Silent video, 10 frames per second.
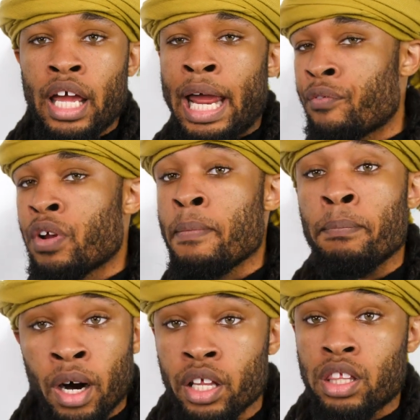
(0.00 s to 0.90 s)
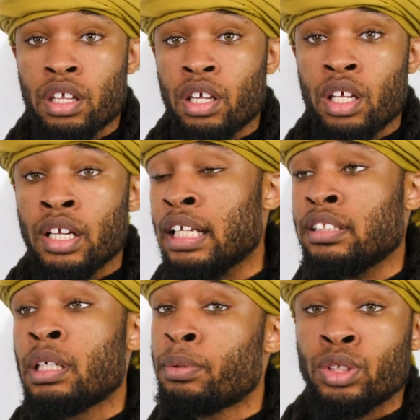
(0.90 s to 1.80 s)
every month, then
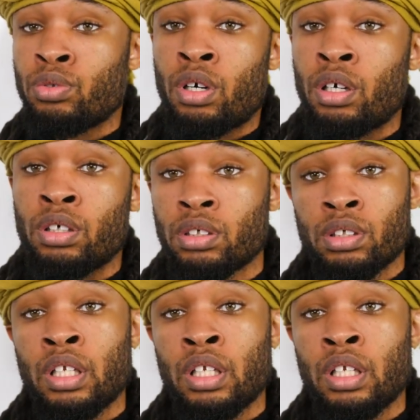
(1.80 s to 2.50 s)
something's wrong.